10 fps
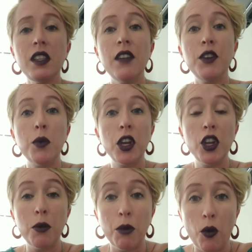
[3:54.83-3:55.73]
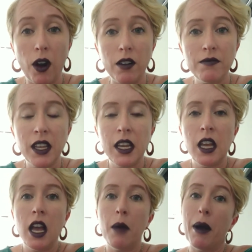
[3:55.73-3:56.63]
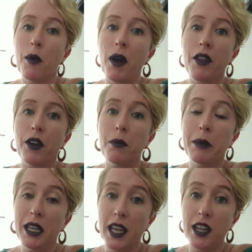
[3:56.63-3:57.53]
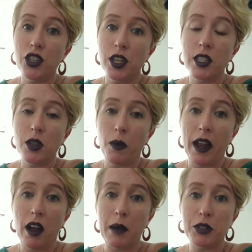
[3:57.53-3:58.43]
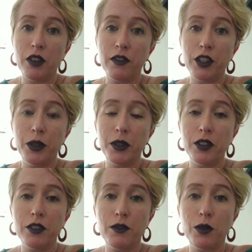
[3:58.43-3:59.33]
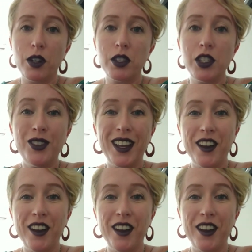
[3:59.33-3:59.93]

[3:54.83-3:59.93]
If you want to know more about whether mediation is the right option for you in your divorce, you can